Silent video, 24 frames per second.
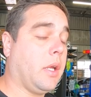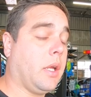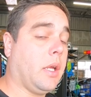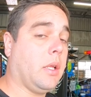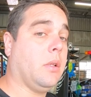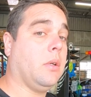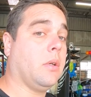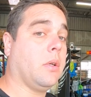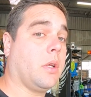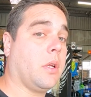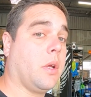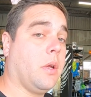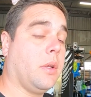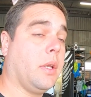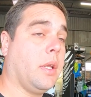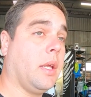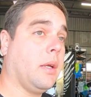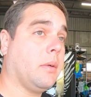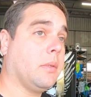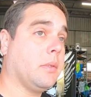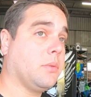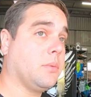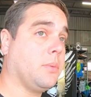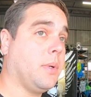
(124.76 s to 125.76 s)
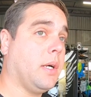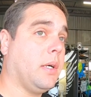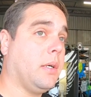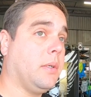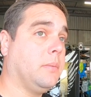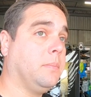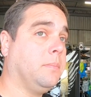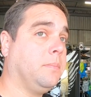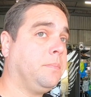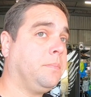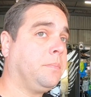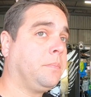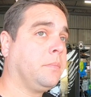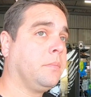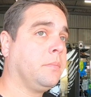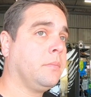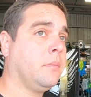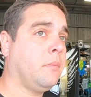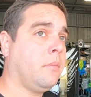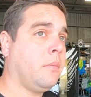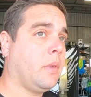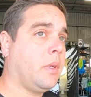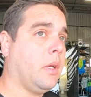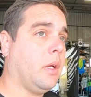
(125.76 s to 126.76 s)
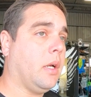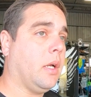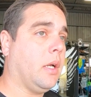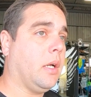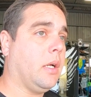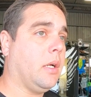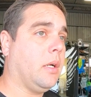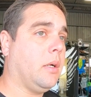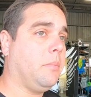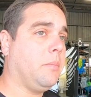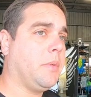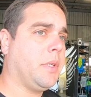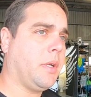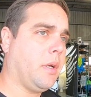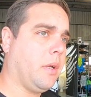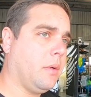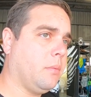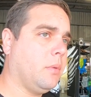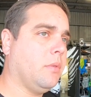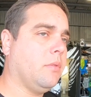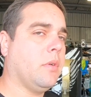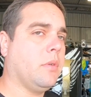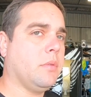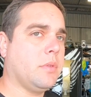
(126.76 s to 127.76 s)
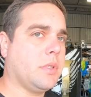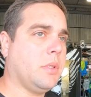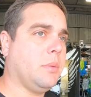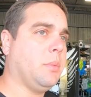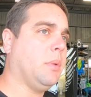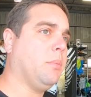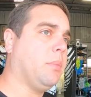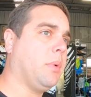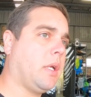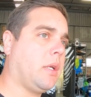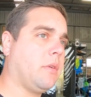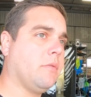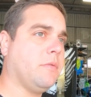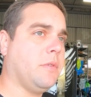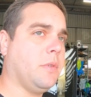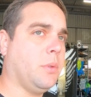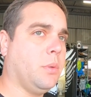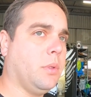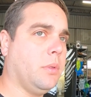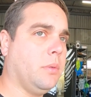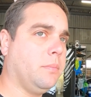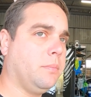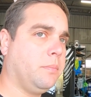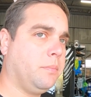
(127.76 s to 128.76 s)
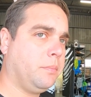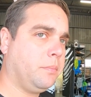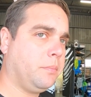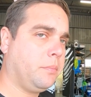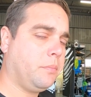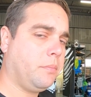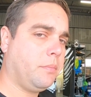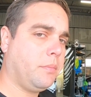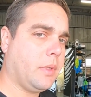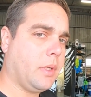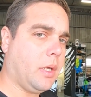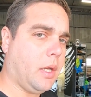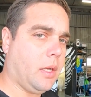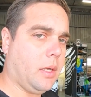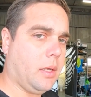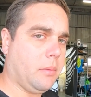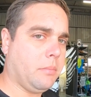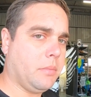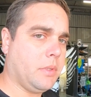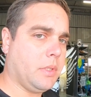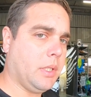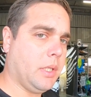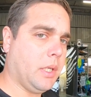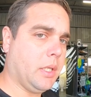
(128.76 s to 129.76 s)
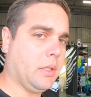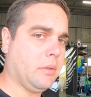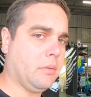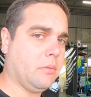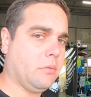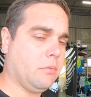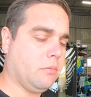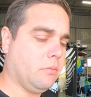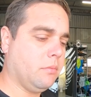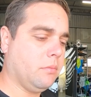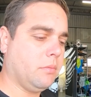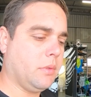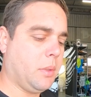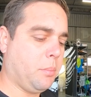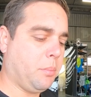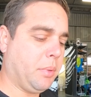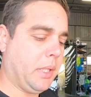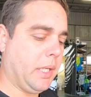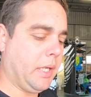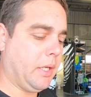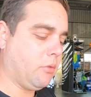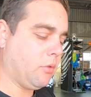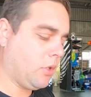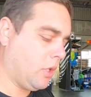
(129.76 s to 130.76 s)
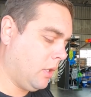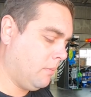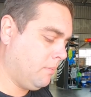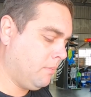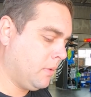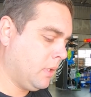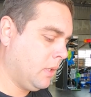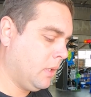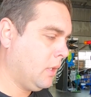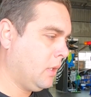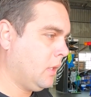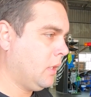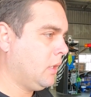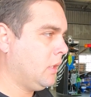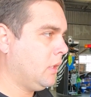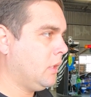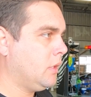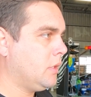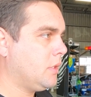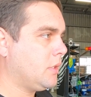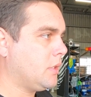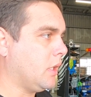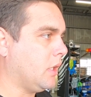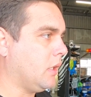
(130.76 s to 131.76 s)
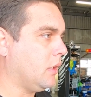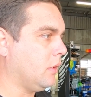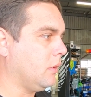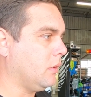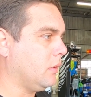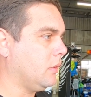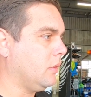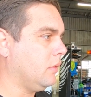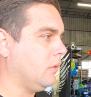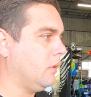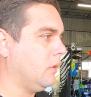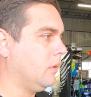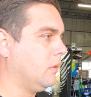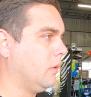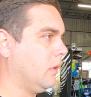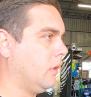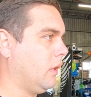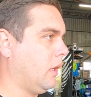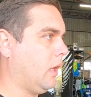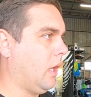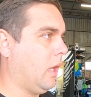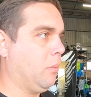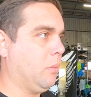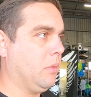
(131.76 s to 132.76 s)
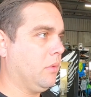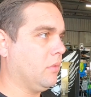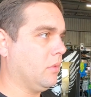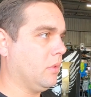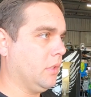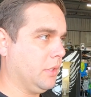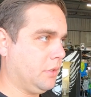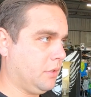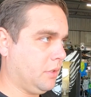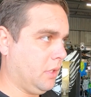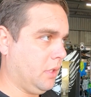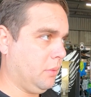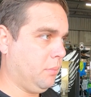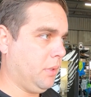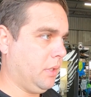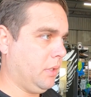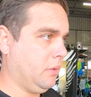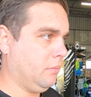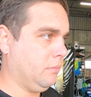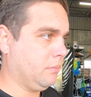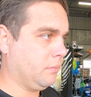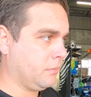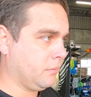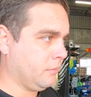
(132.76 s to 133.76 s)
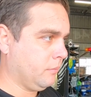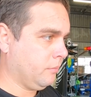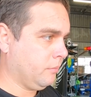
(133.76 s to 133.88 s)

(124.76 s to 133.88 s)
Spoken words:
how long ago now as well, you know, we've obviously been back and forward to get the plan right. So Amy's literally been